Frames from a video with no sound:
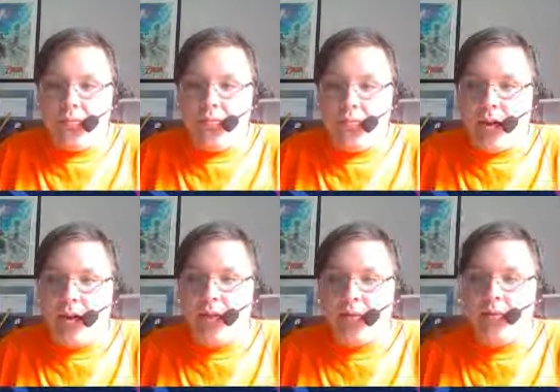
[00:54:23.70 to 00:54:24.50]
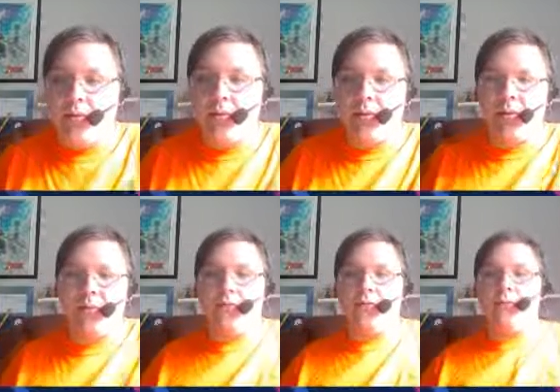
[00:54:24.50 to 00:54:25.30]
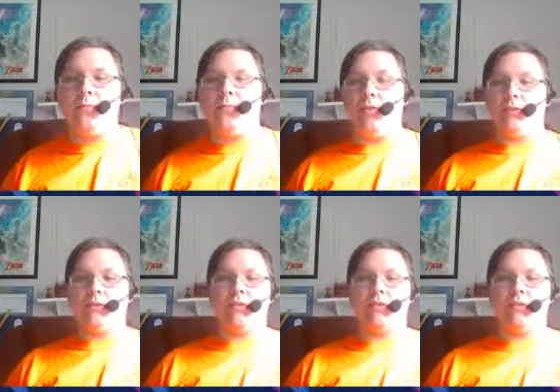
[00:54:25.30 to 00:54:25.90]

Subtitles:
Maya will be finished.